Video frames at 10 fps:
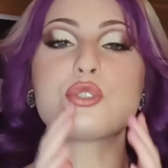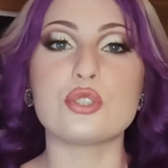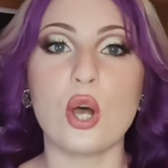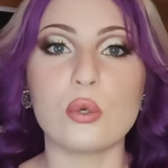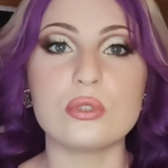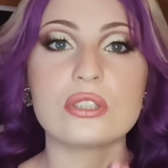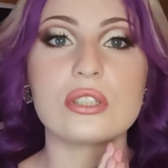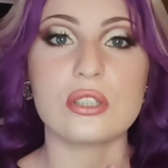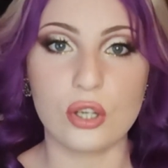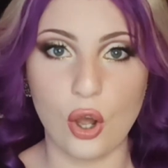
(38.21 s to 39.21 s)
don't
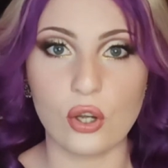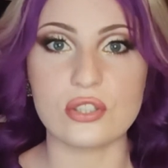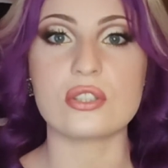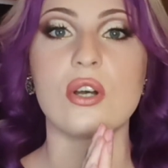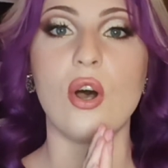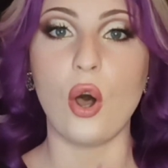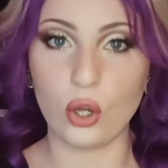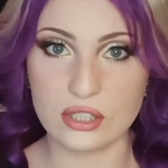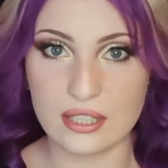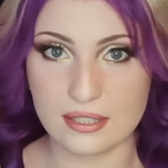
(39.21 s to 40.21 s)
cause
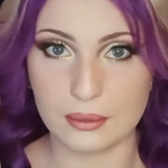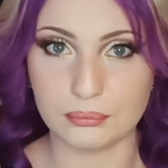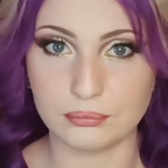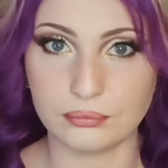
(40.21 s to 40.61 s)
autism.